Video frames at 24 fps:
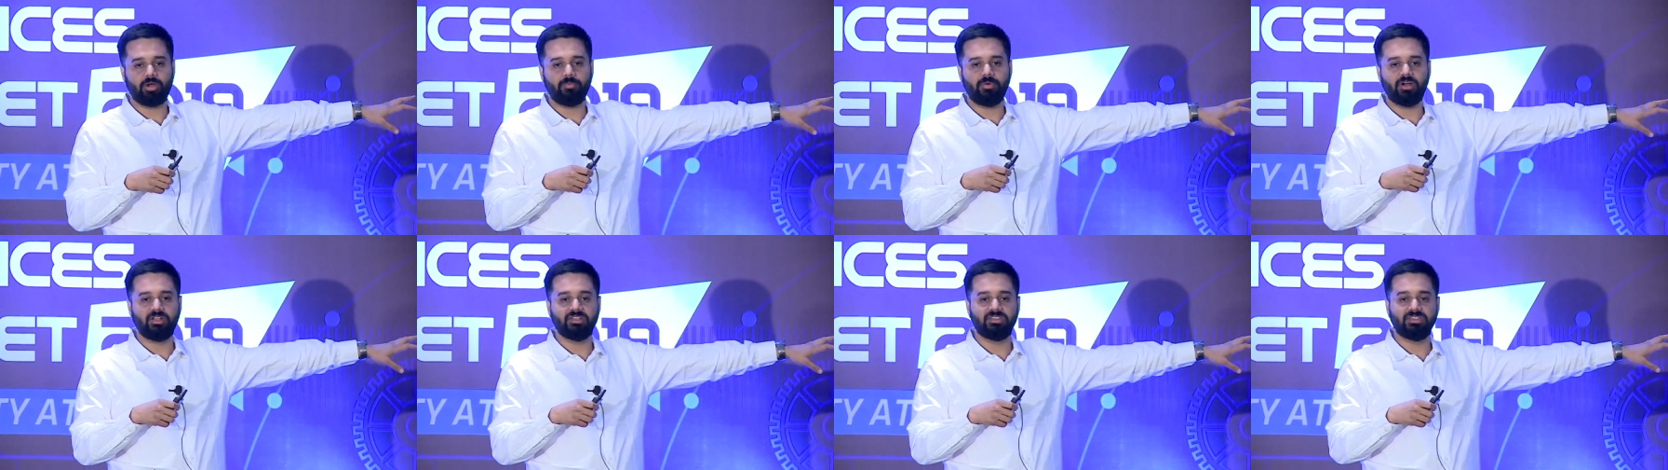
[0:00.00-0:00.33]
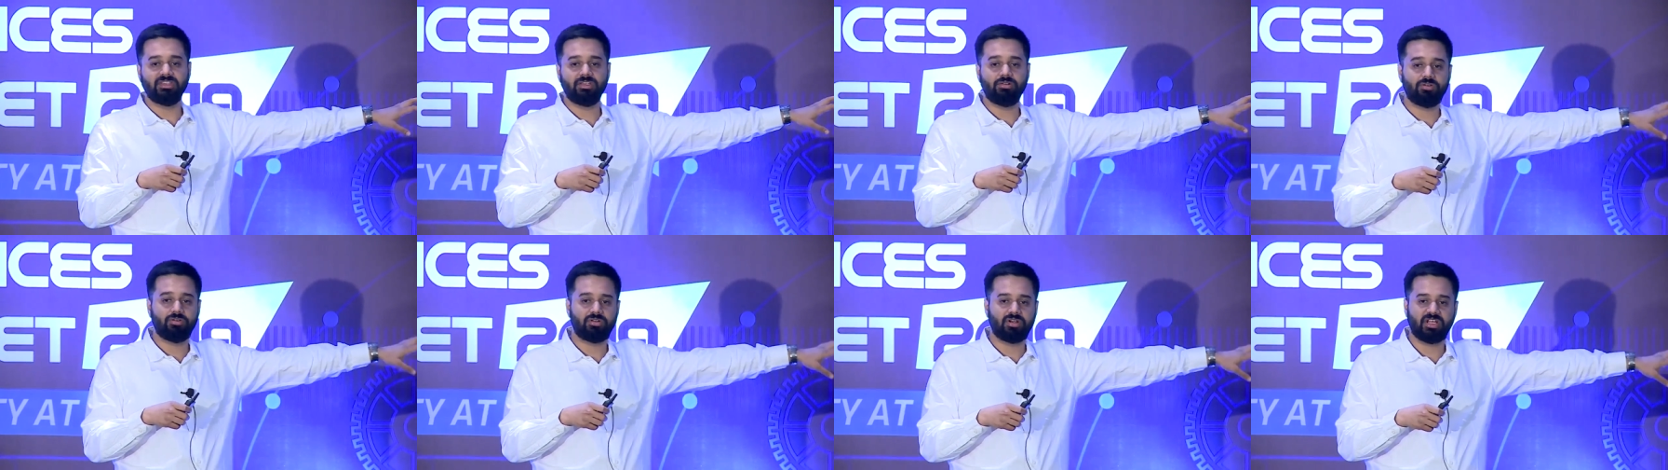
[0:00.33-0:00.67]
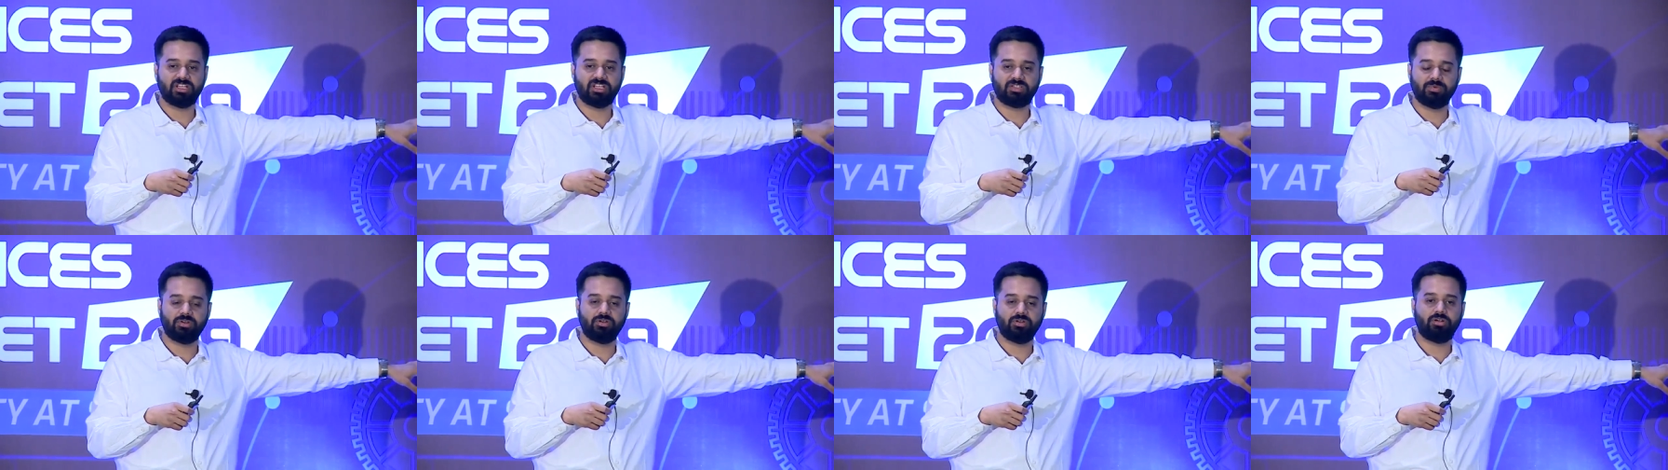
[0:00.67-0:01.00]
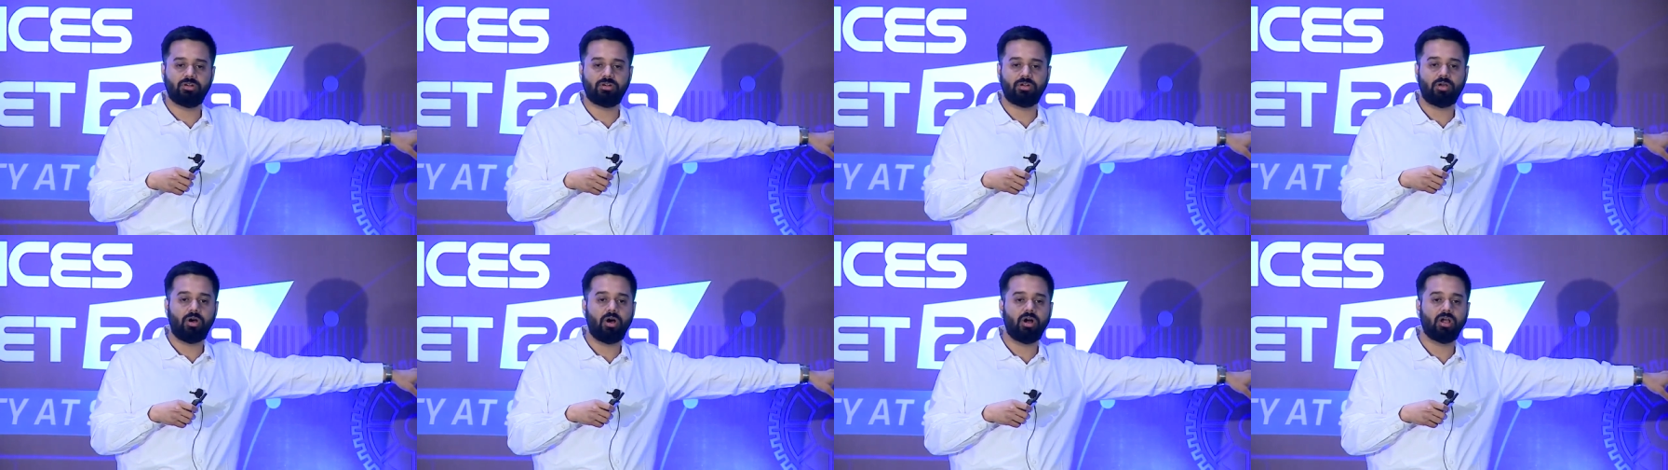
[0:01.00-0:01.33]
about zero trust, we're going
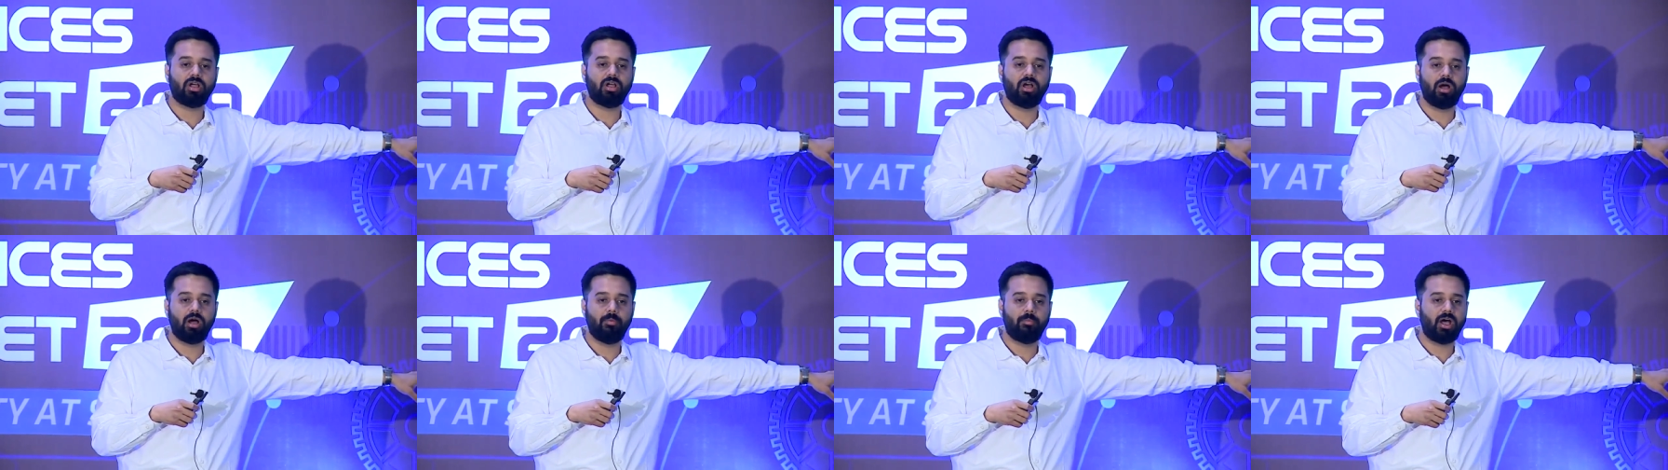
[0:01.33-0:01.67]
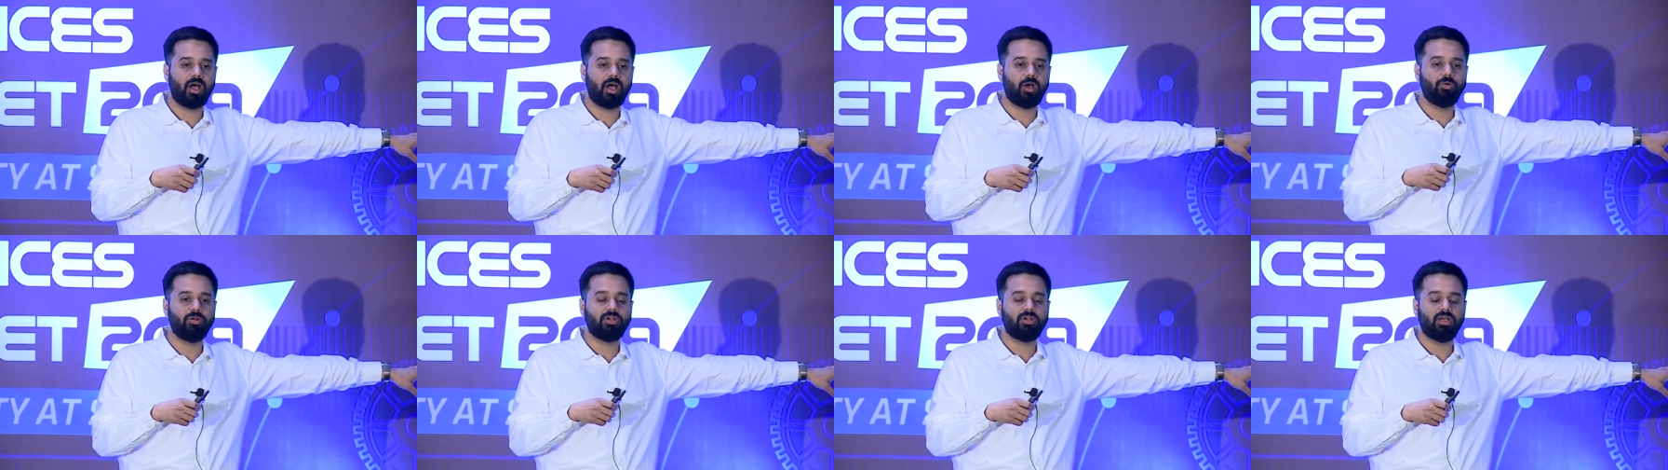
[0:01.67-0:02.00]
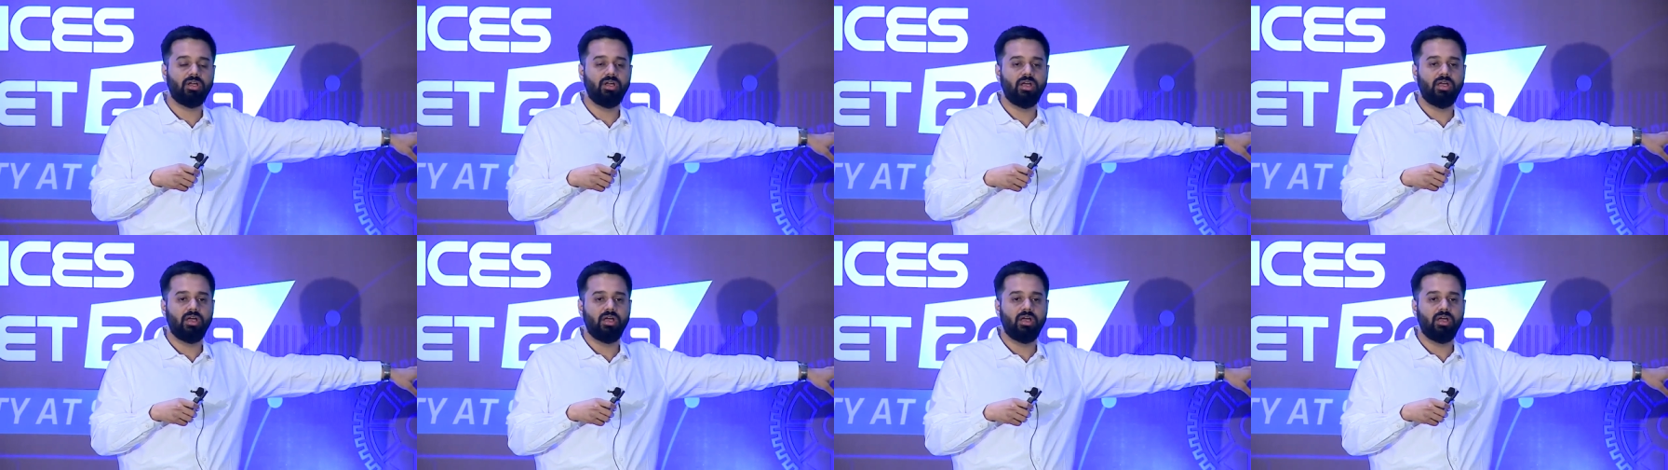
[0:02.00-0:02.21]
to talk about